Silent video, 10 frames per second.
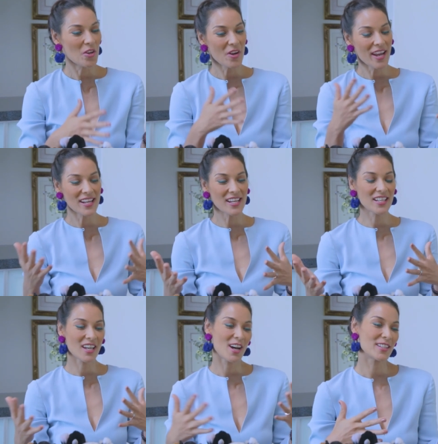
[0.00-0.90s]
there
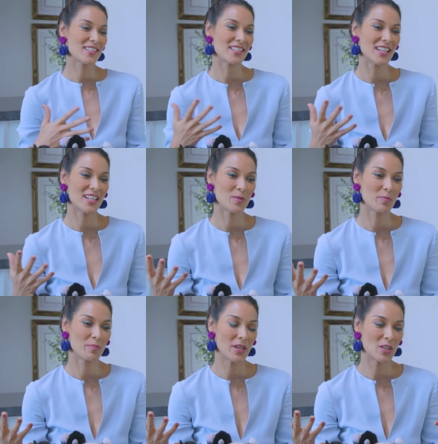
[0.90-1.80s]
any cuts
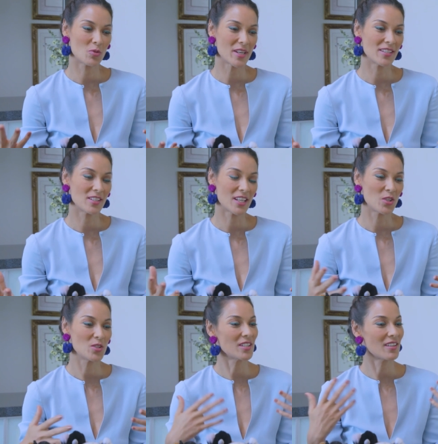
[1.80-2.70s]
in, in dresses
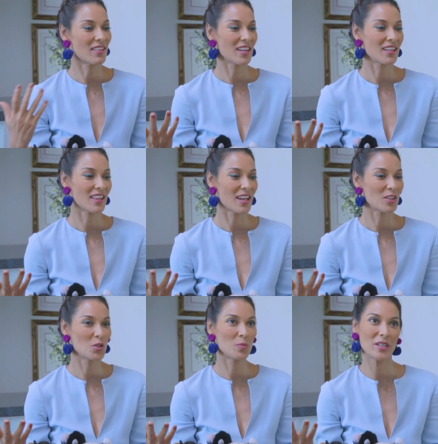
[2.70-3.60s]
that you didn't think
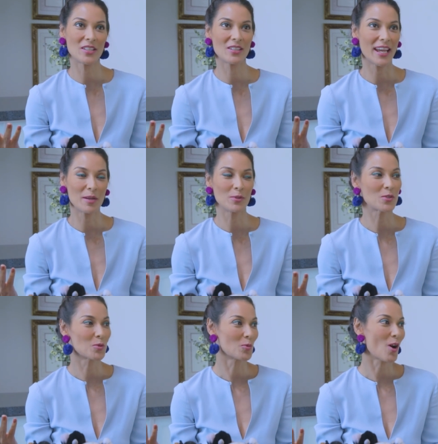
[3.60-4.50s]
that you'd be
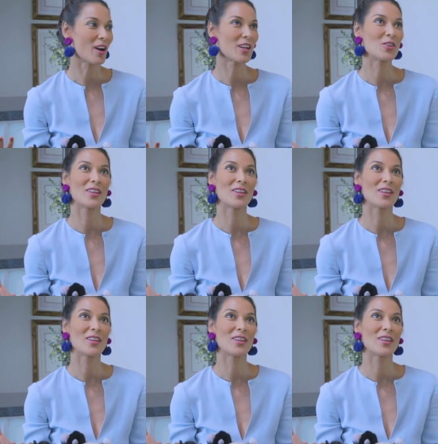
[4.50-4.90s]
able to rock? And